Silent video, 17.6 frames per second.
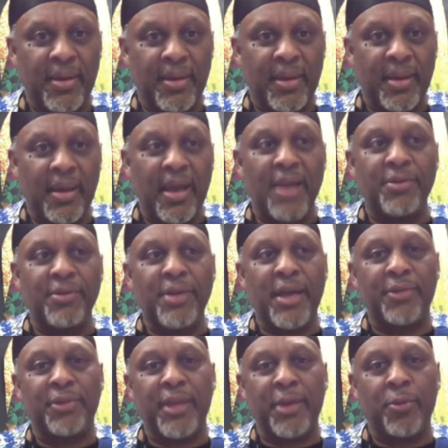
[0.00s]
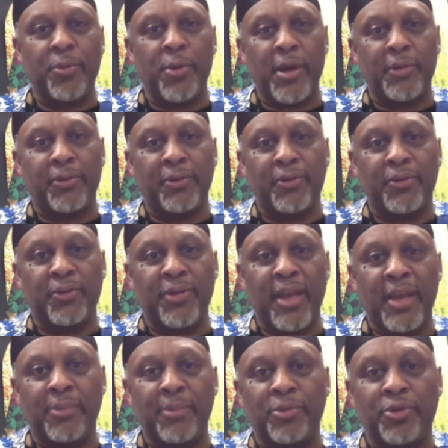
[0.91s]
and yet they want the
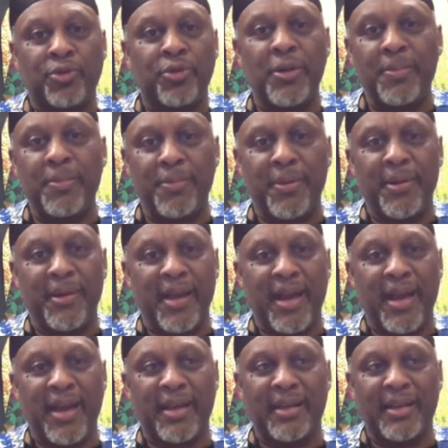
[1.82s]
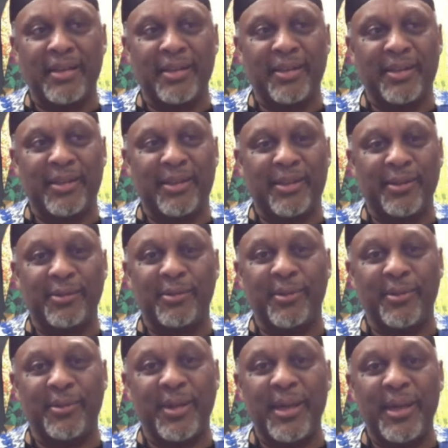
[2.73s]
same treatment as
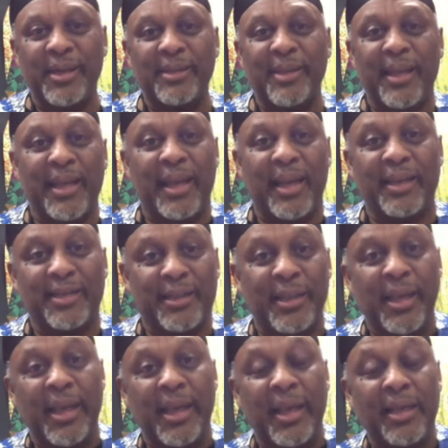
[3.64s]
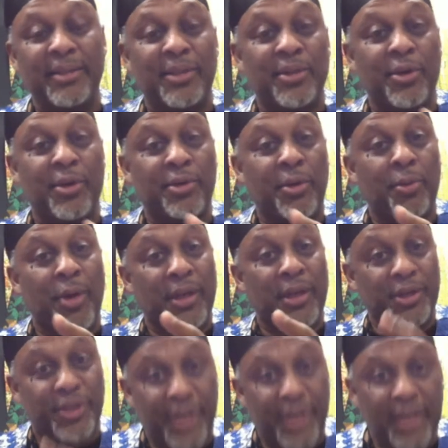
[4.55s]
they
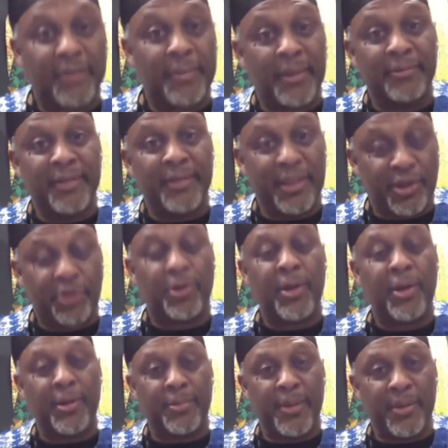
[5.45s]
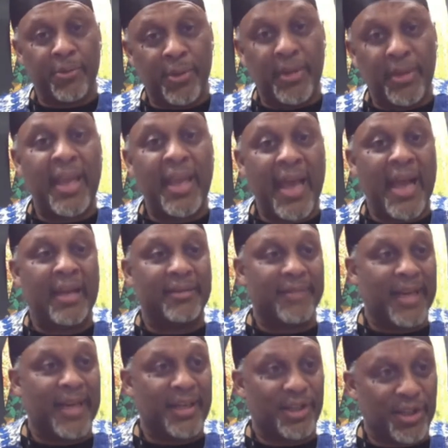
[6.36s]
want gentlemanly treatment when they act
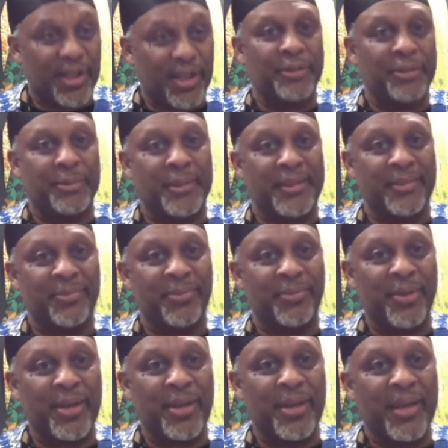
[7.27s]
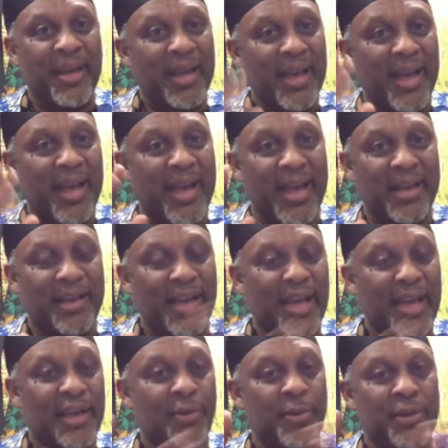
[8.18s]
like gentlemen. And
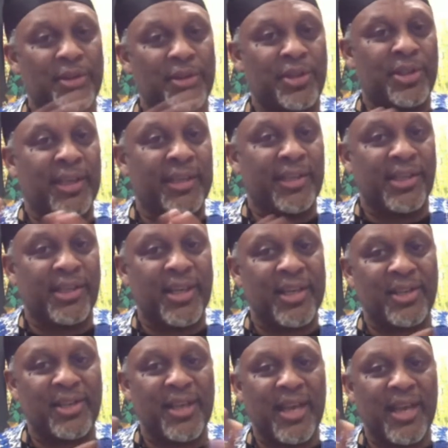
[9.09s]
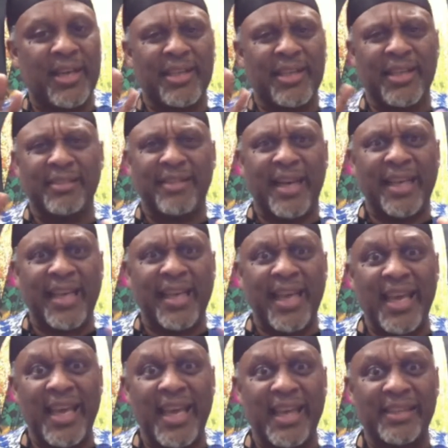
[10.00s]
anyone suggests anything like,
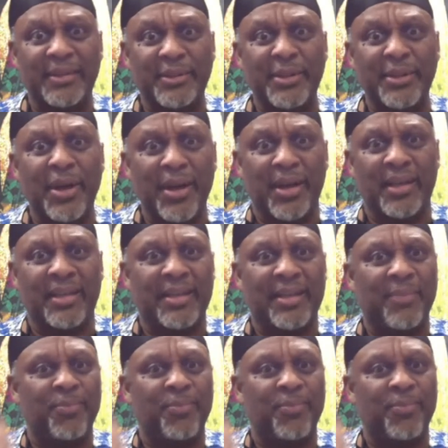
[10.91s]
hey, look,